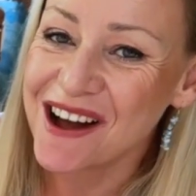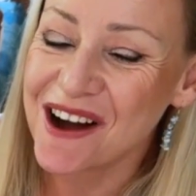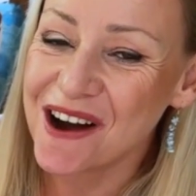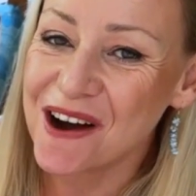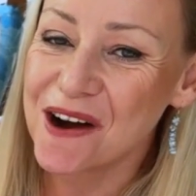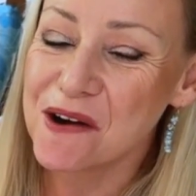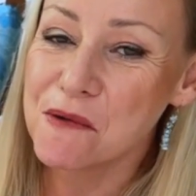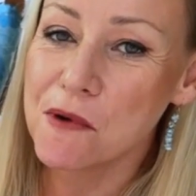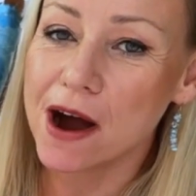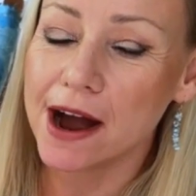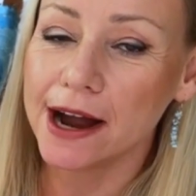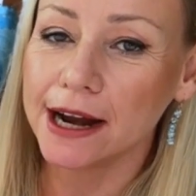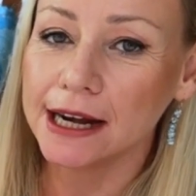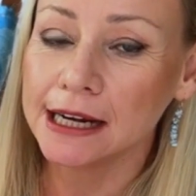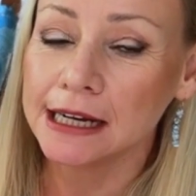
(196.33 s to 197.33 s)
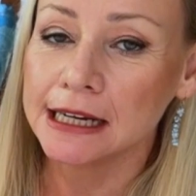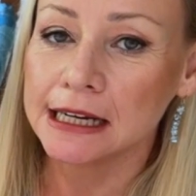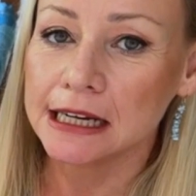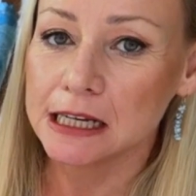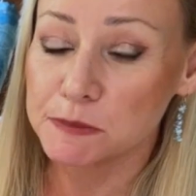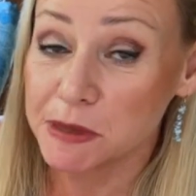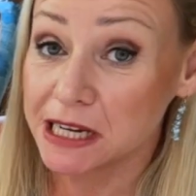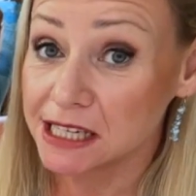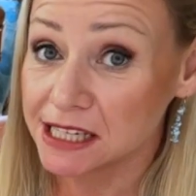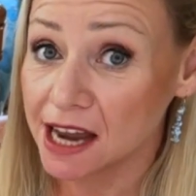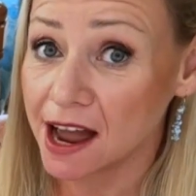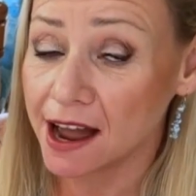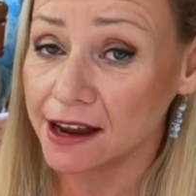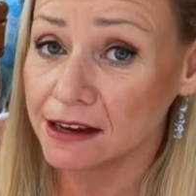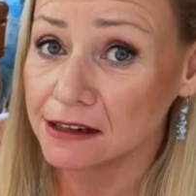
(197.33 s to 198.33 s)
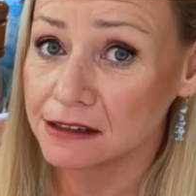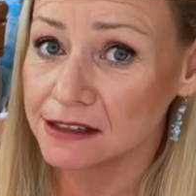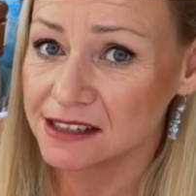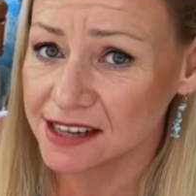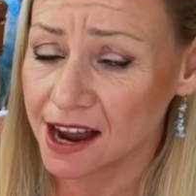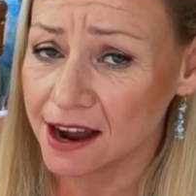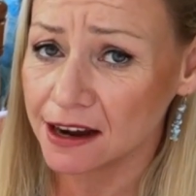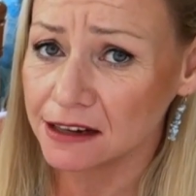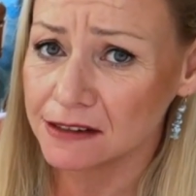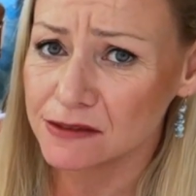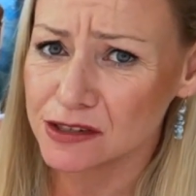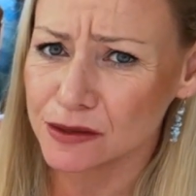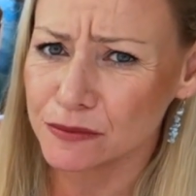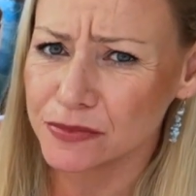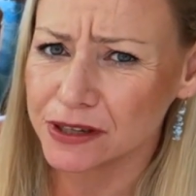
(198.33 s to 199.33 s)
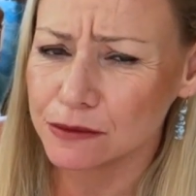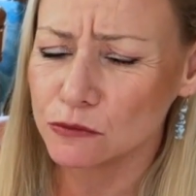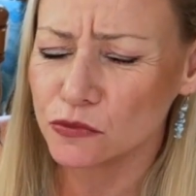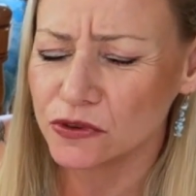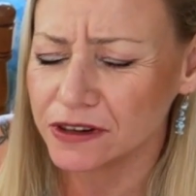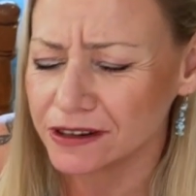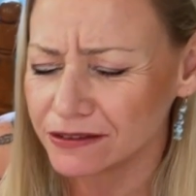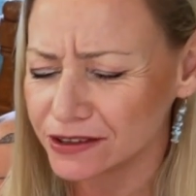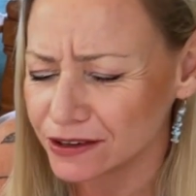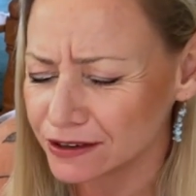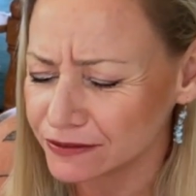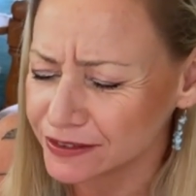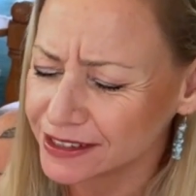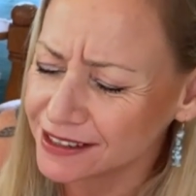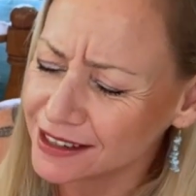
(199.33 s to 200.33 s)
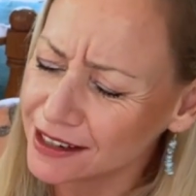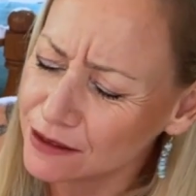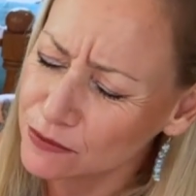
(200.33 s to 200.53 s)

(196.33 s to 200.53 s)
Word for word: R Y is being tired. You're tired of something. I'm weary of it now.